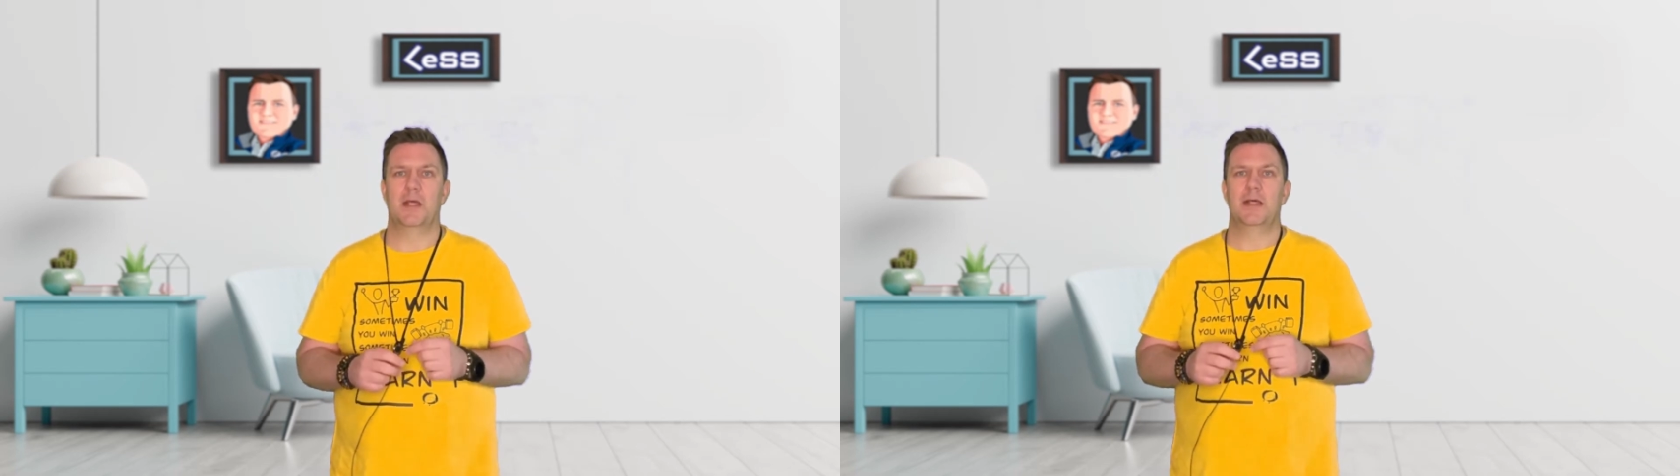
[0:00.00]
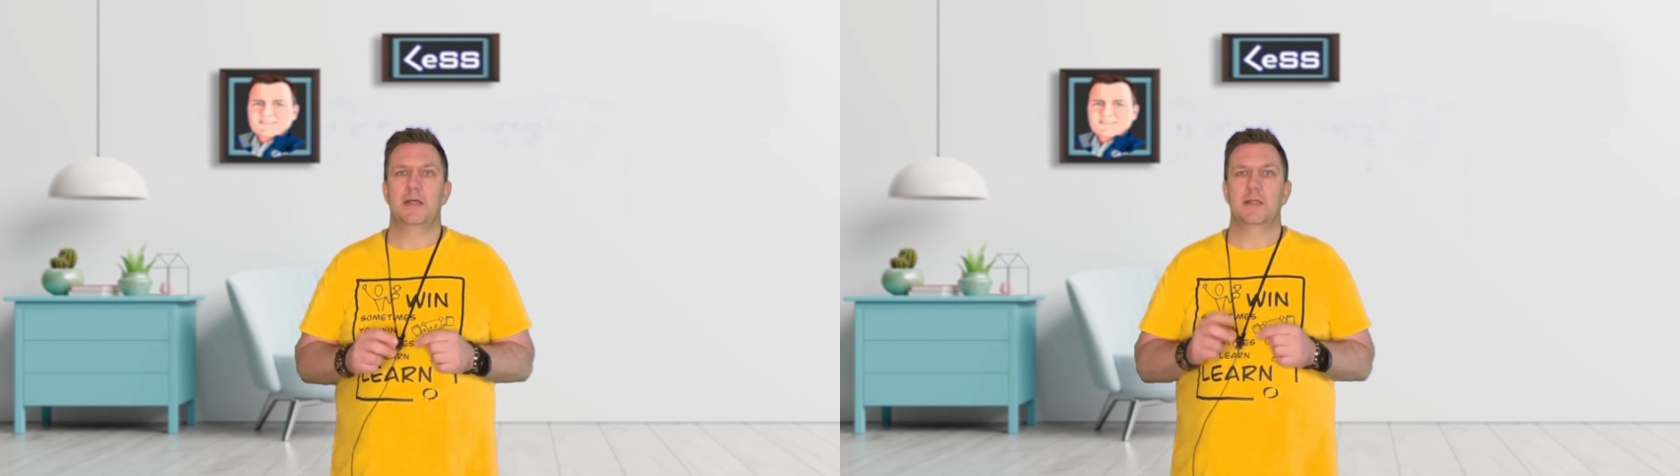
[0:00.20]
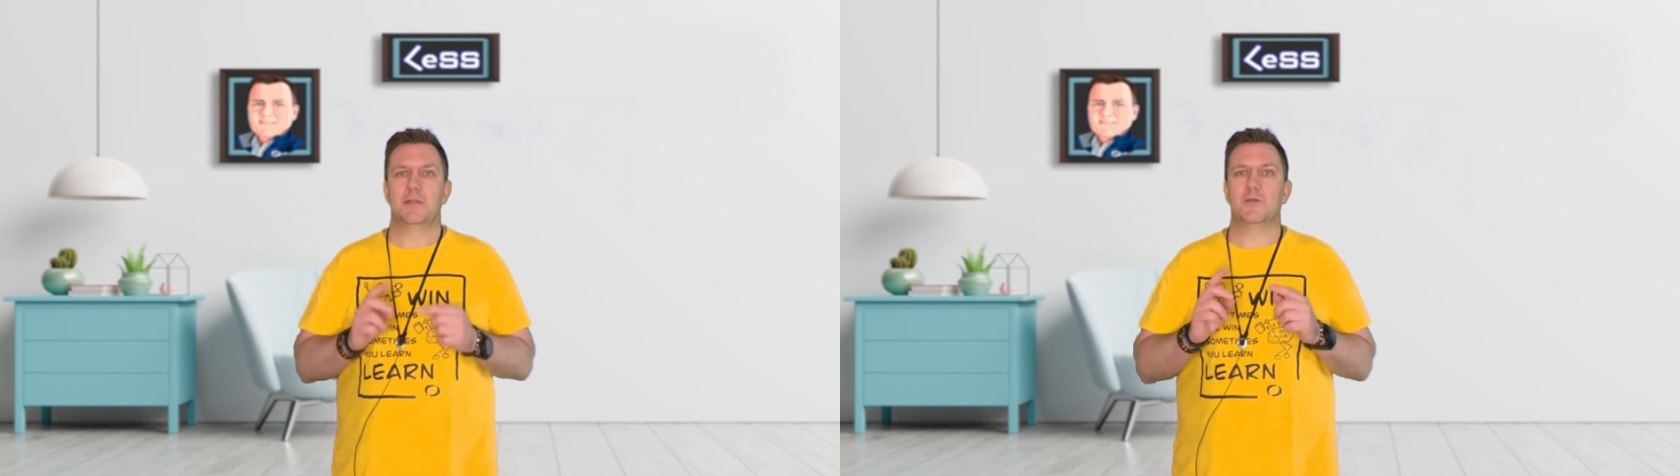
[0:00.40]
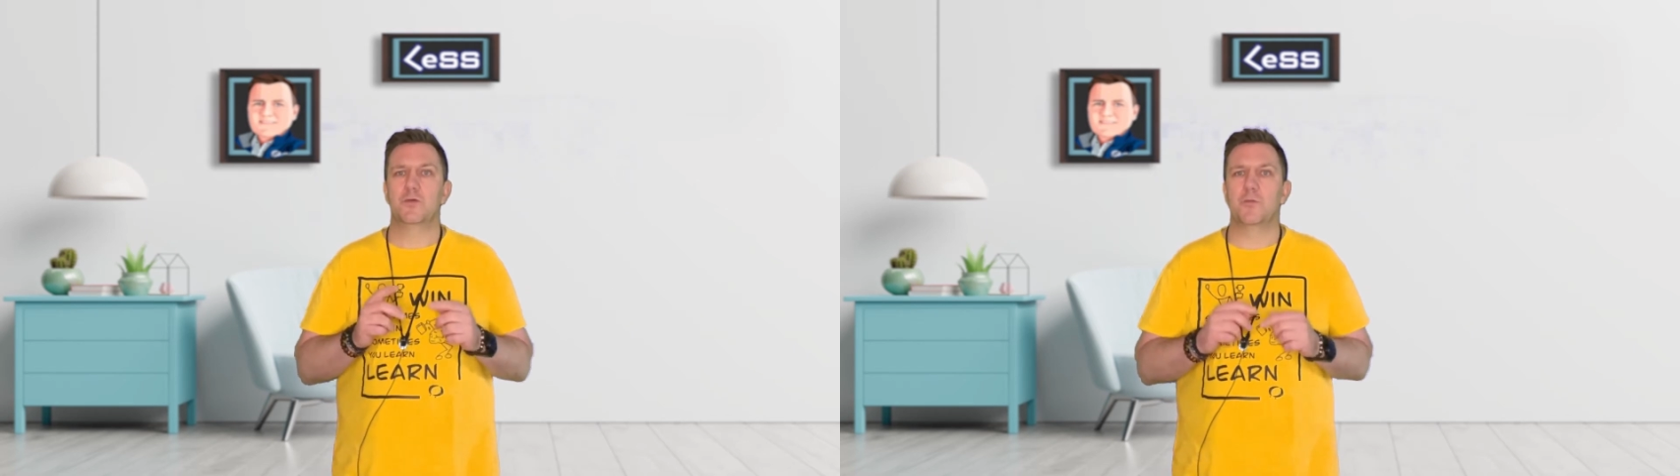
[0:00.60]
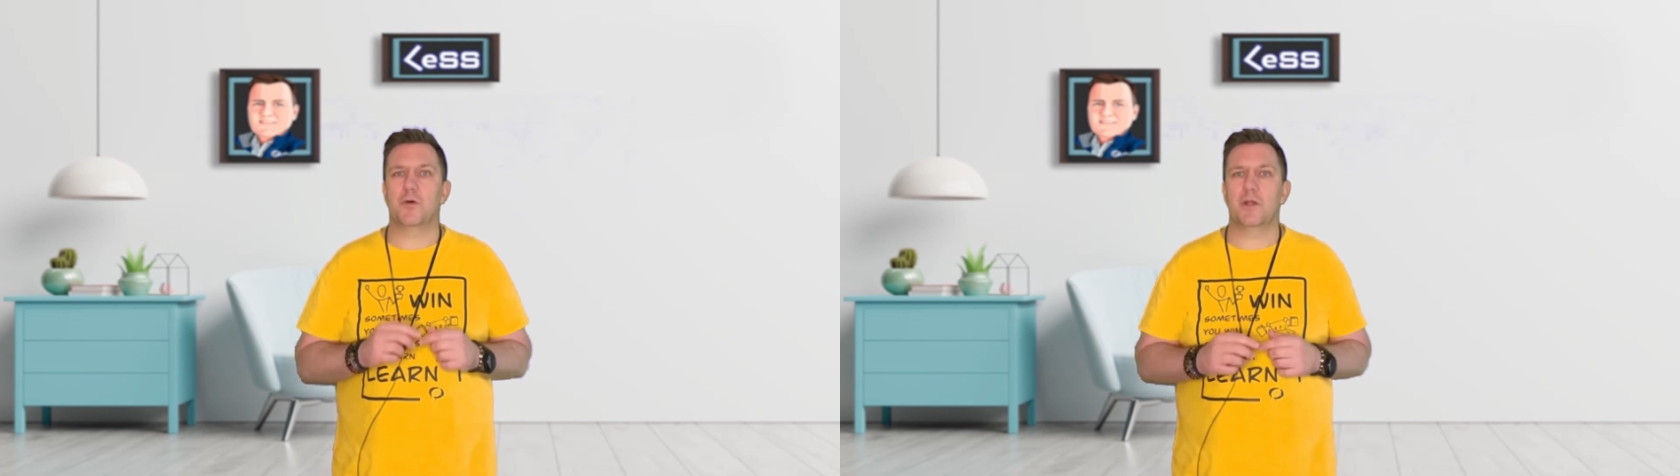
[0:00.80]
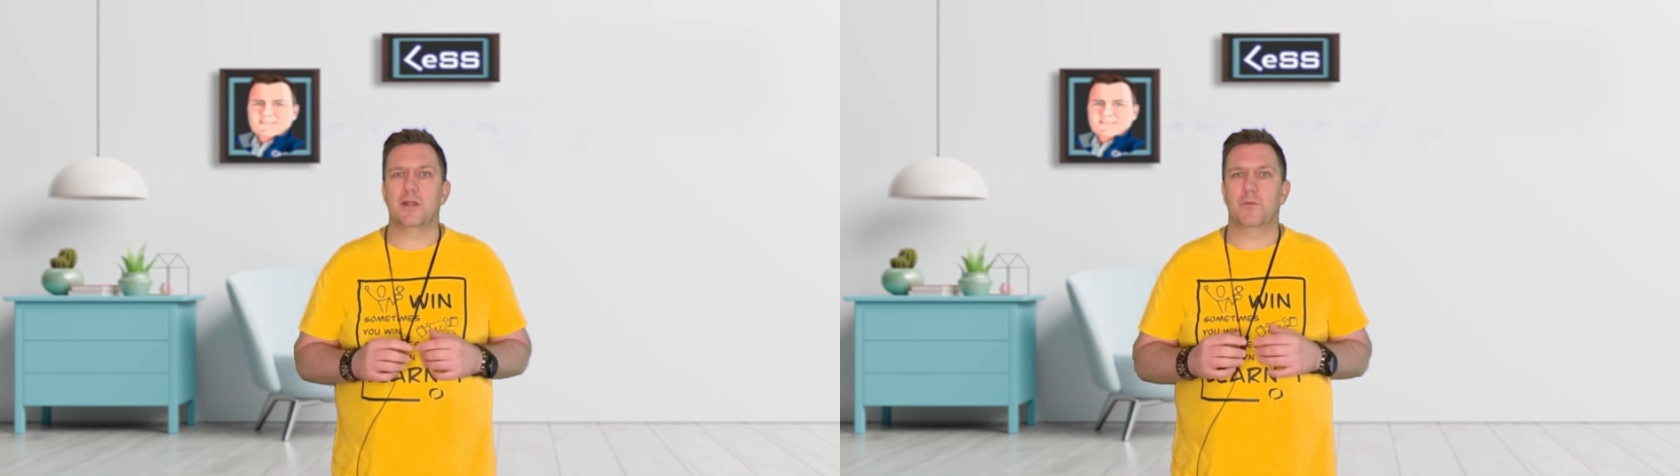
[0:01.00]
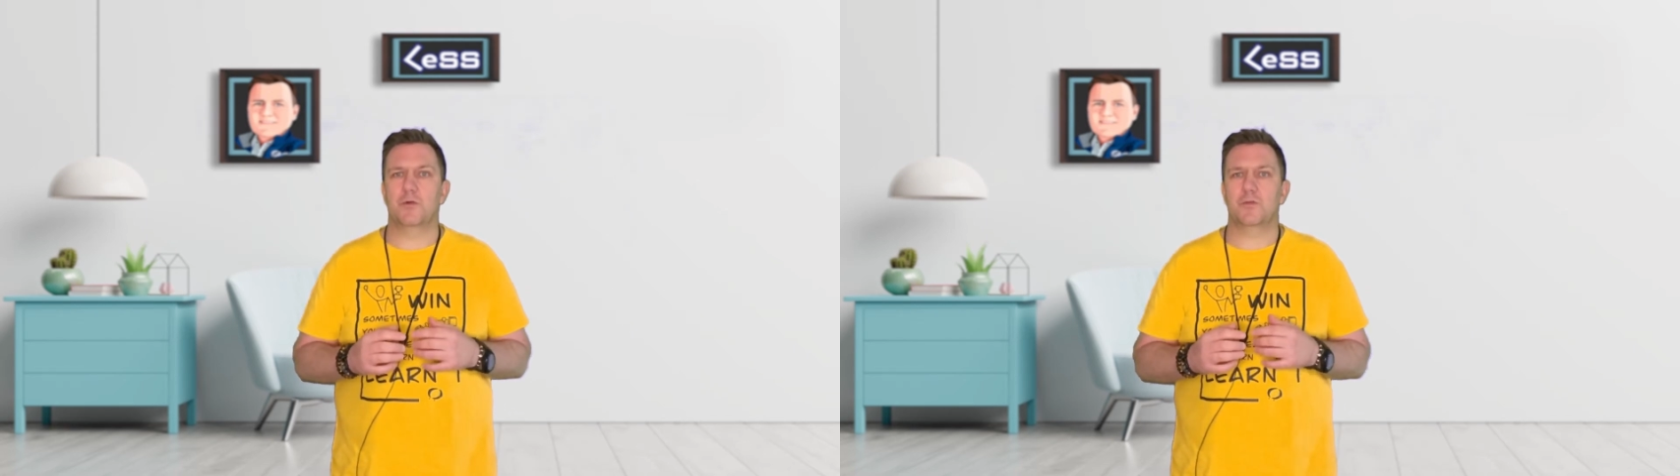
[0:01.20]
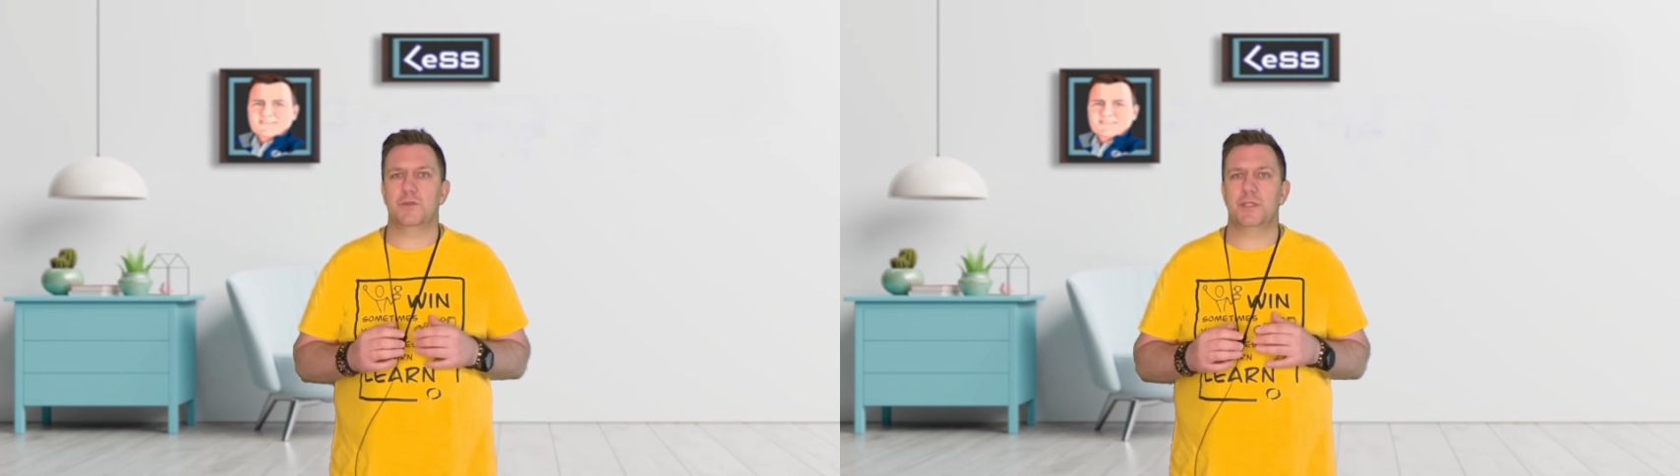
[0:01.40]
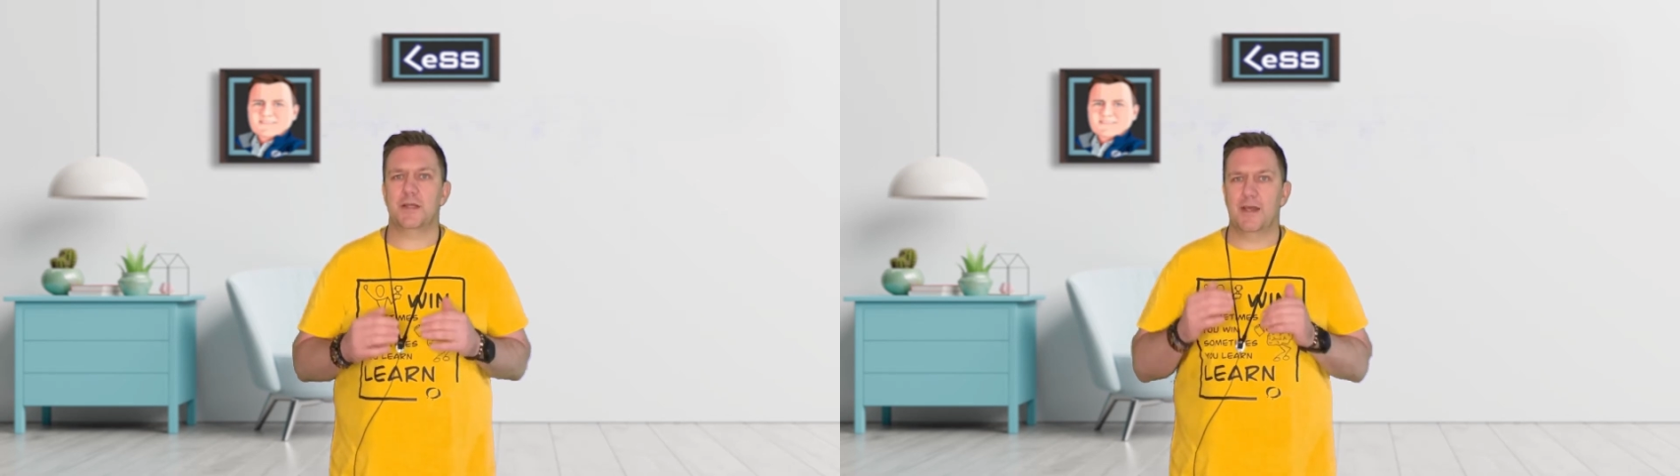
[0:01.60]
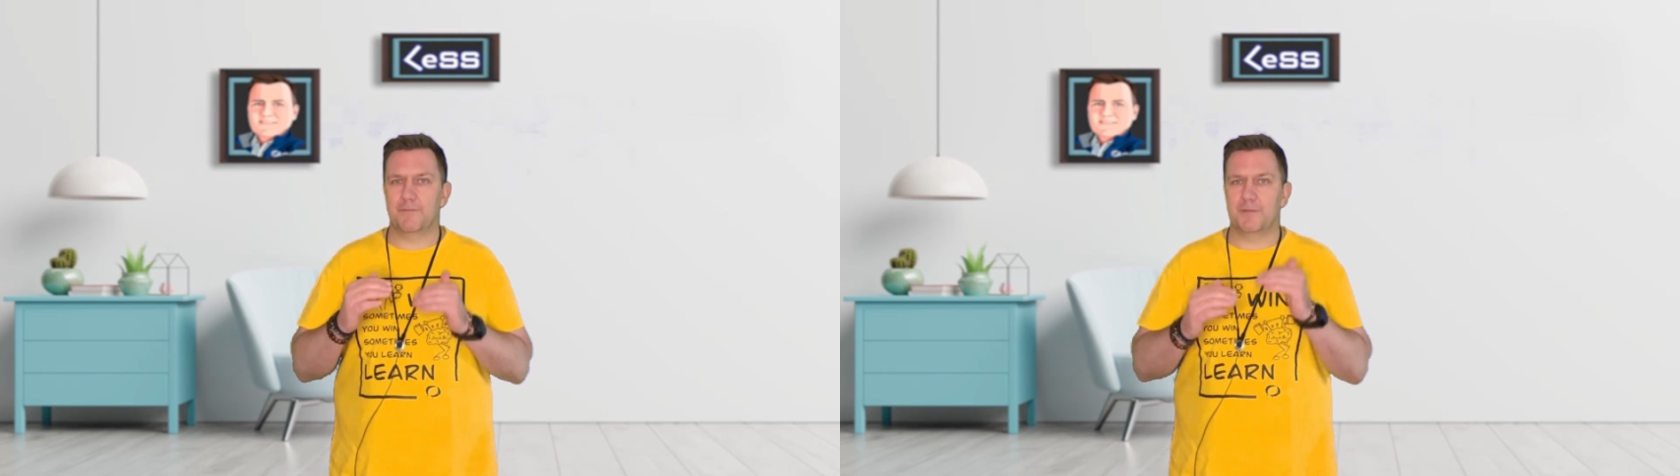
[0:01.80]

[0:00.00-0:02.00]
The 2 more that I want to share have